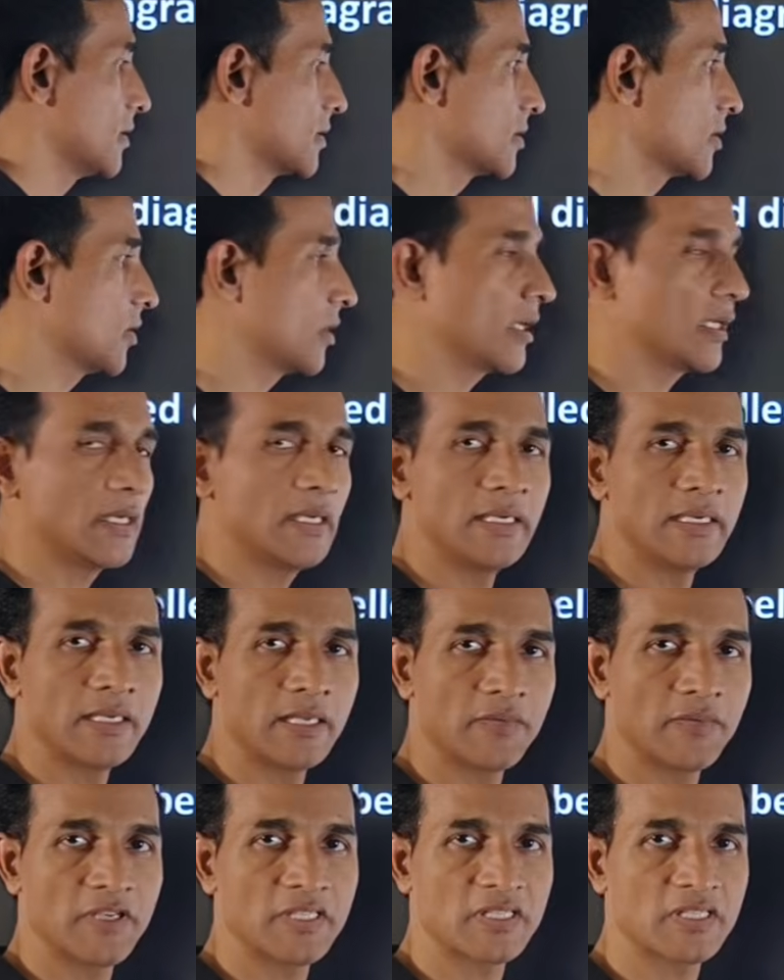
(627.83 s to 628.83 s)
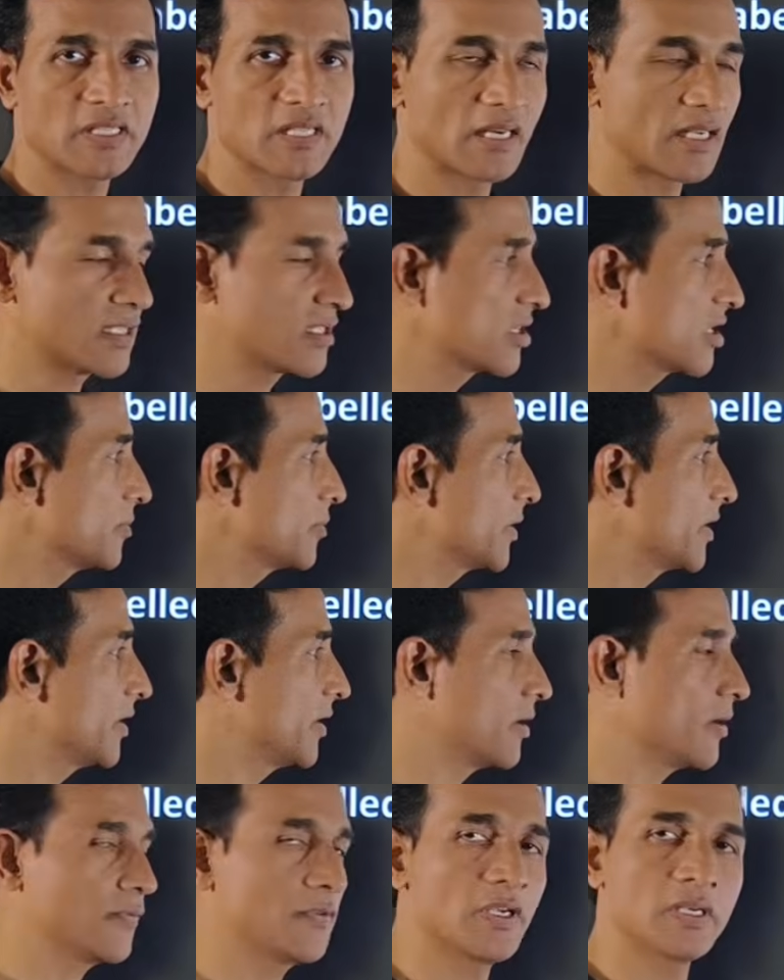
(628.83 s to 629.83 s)
So the interphase is a resting
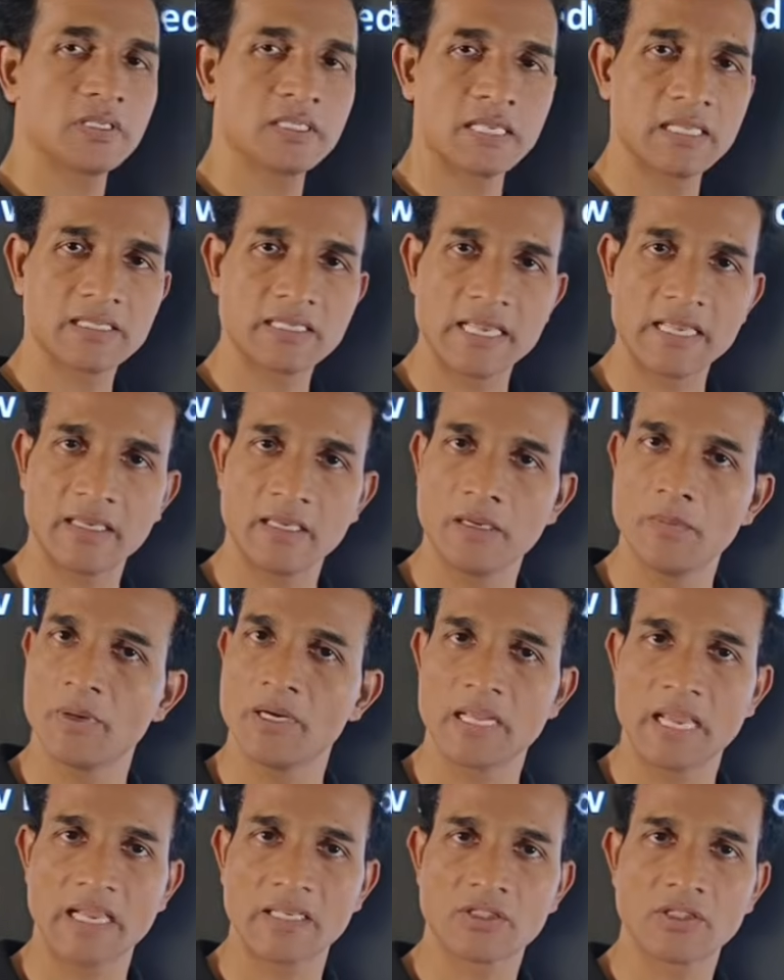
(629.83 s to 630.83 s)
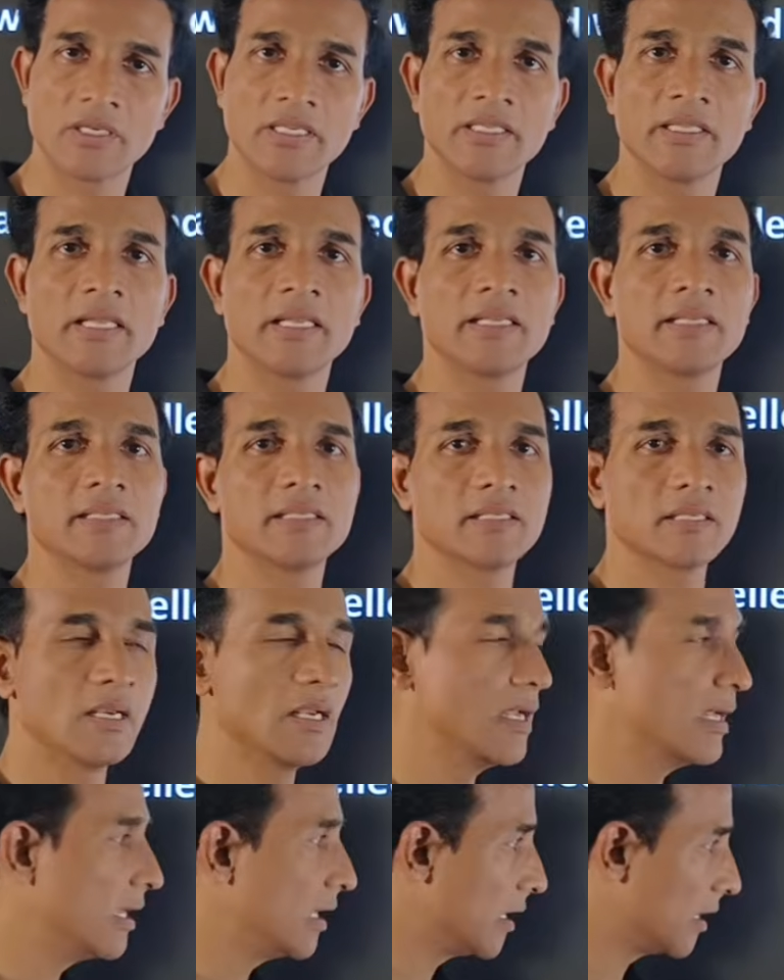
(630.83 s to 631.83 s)
period of the cell cycle, but actually there is,
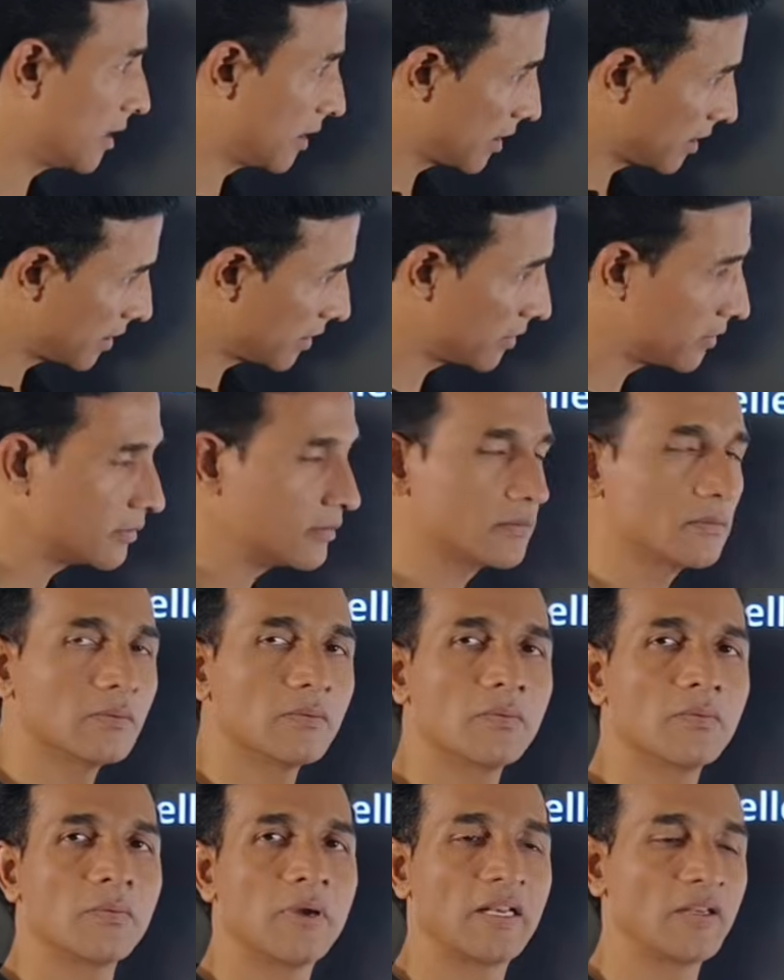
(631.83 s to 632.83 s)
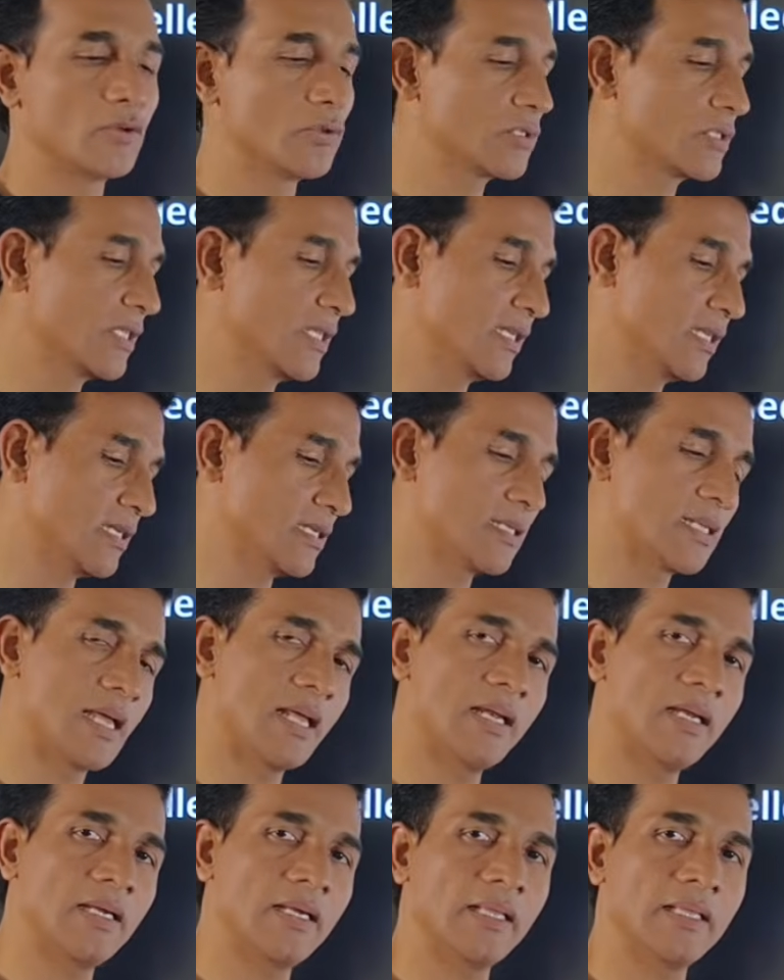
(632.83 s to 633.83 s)
when you see the
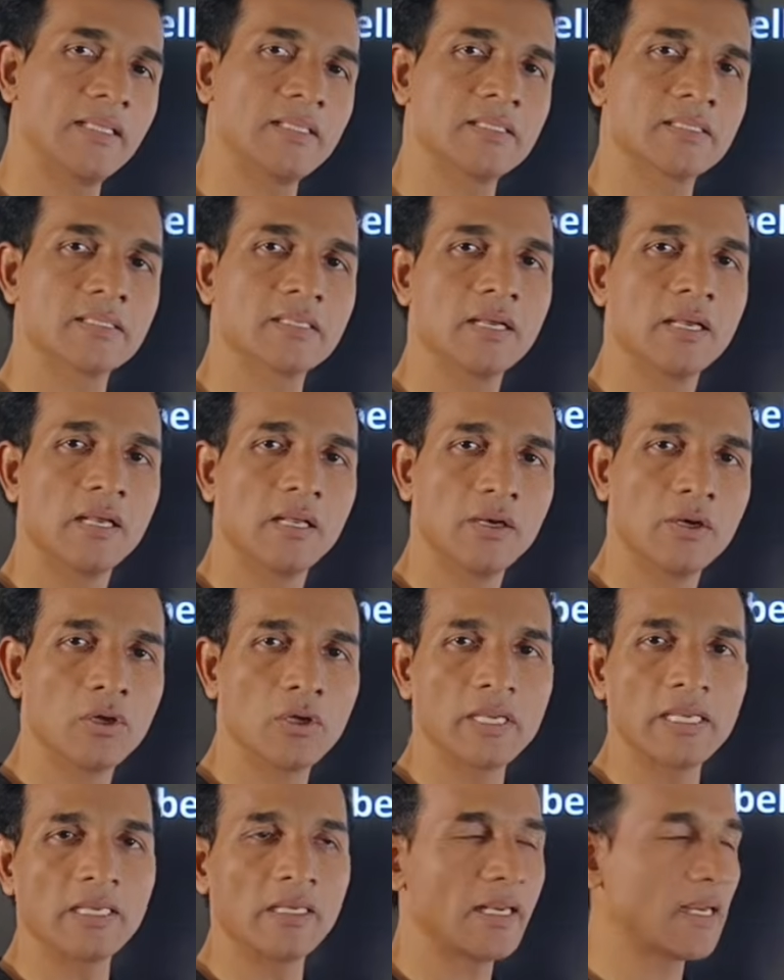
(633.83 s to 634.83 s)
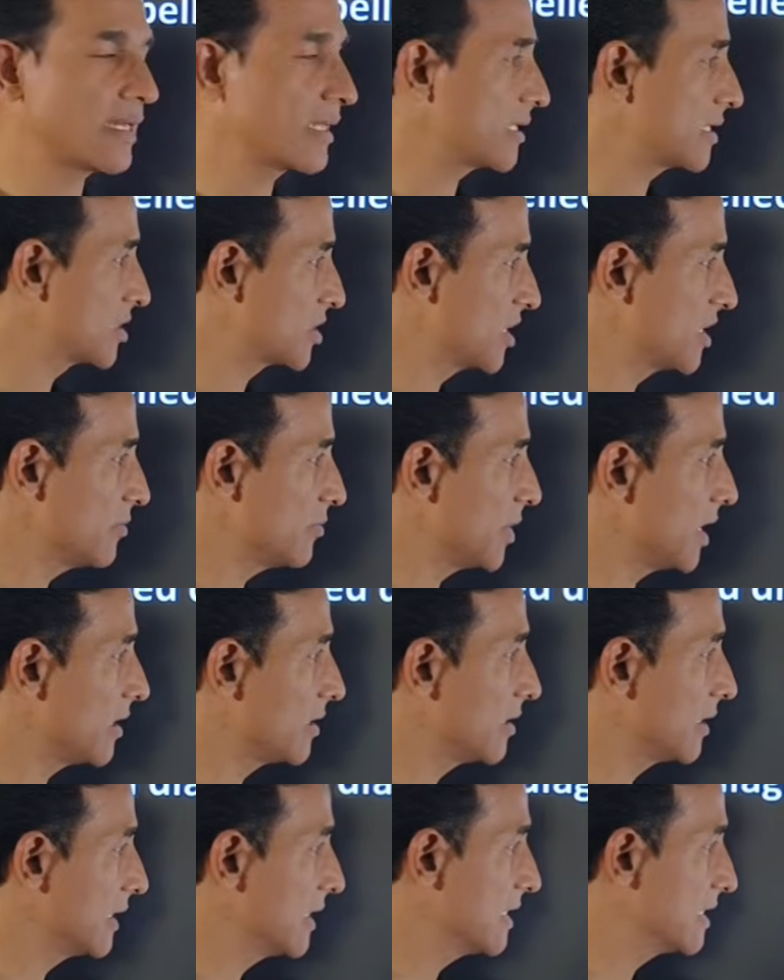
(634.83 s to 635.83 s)
cell, it is looking resting,
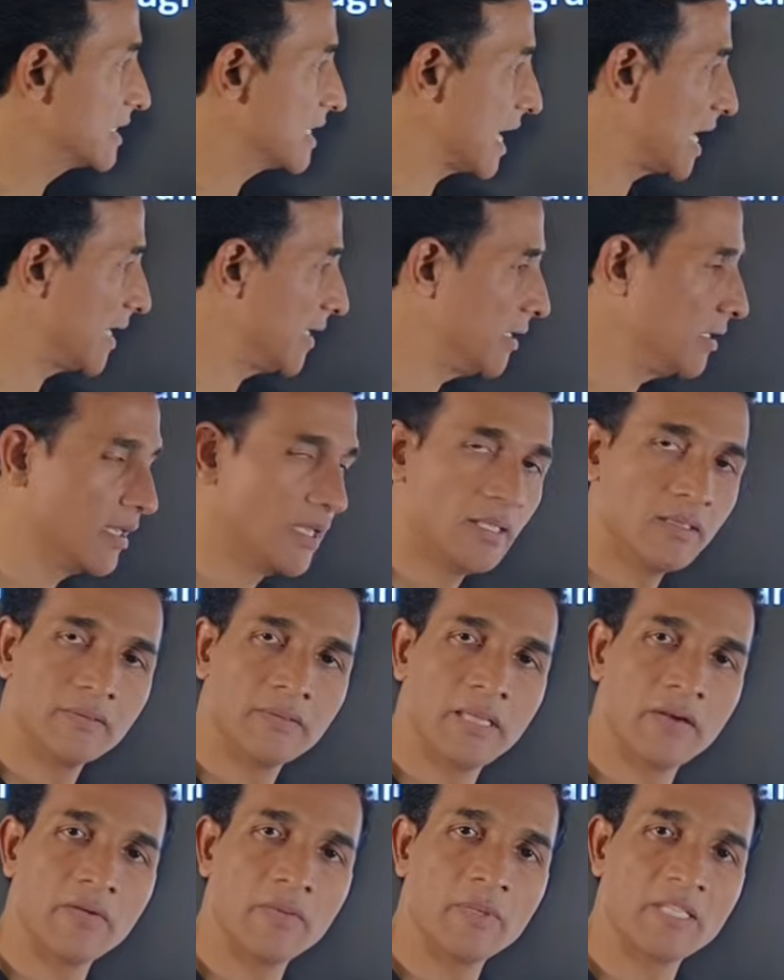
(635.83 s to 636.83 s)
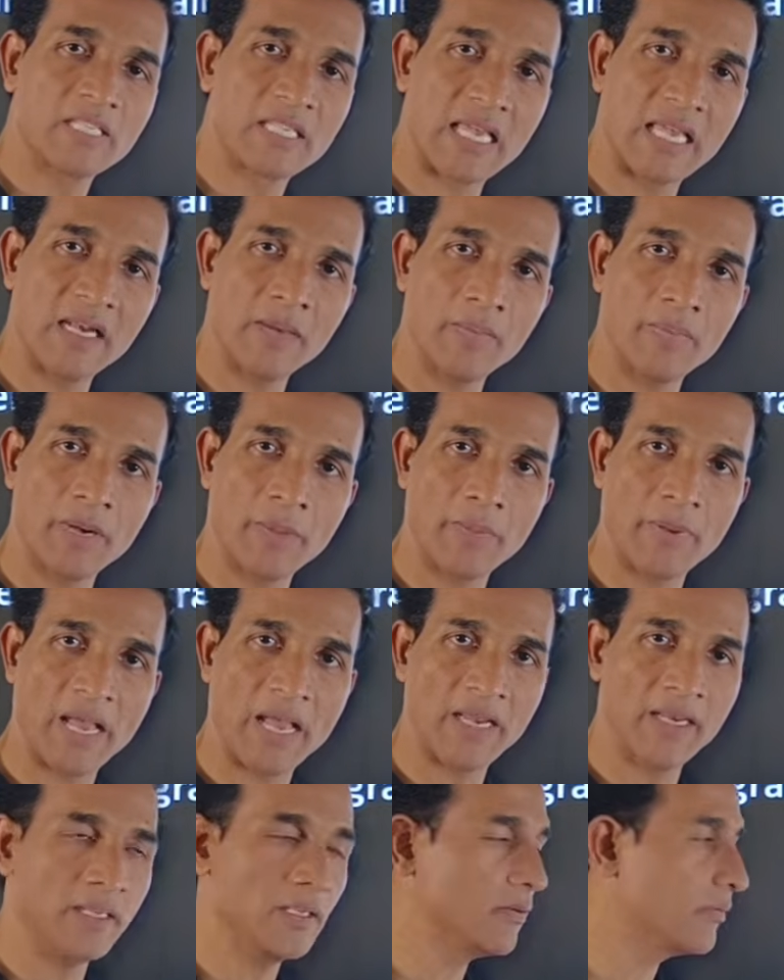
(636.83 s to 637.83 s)
but inside there will be cell
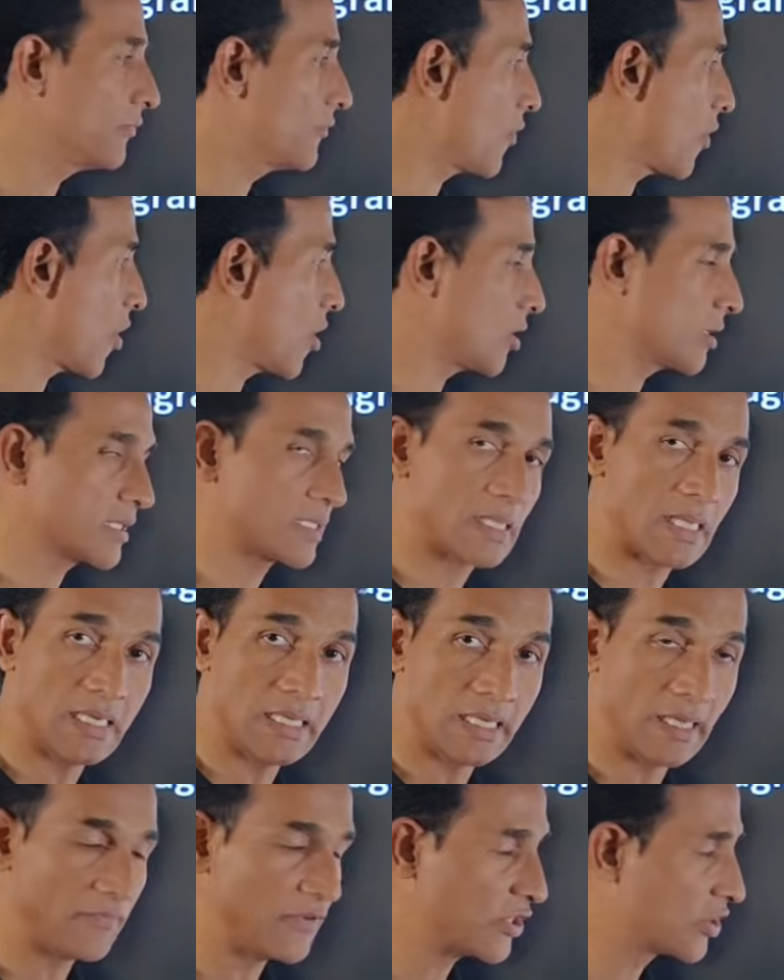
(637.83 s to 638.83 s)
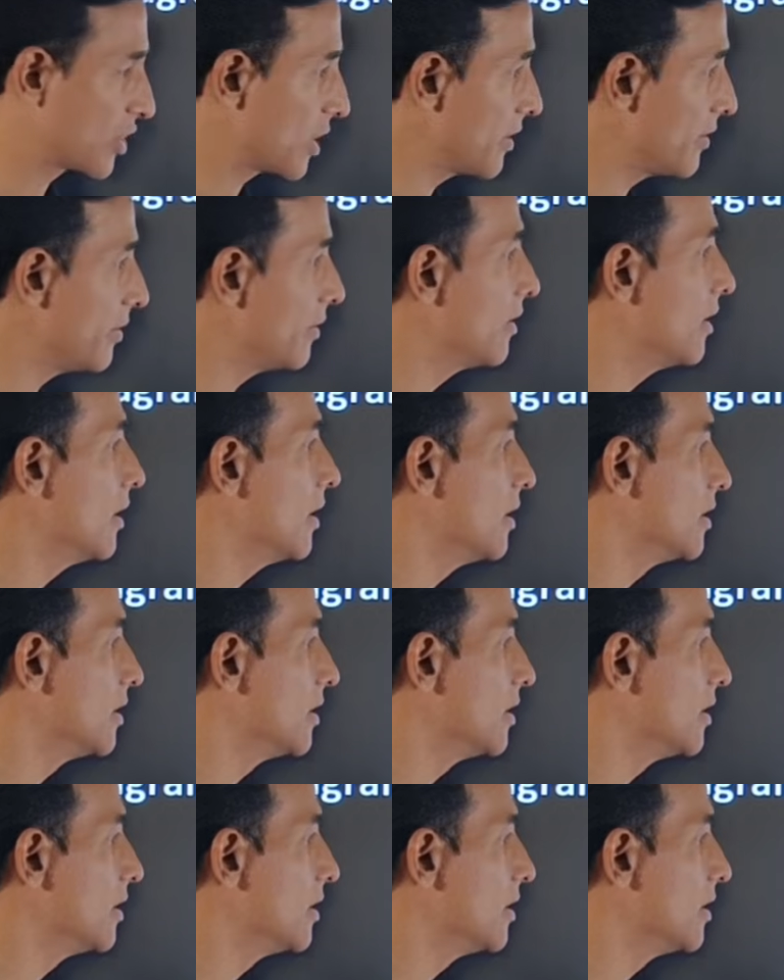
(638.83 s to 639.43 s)
preparing for cell division.